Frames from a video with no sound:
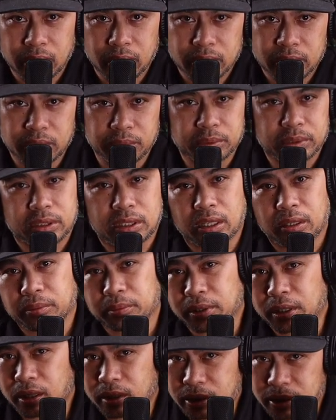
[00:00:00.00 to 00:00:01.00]
she was telling
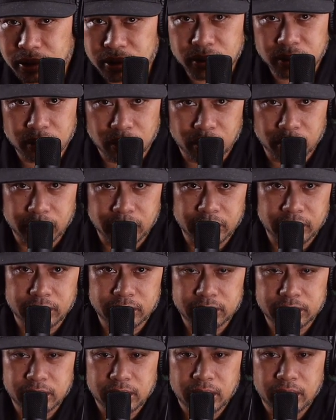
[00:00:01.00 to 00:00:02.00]
me all these
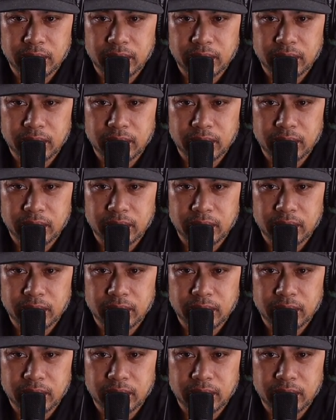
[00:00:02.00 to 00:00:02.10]
stories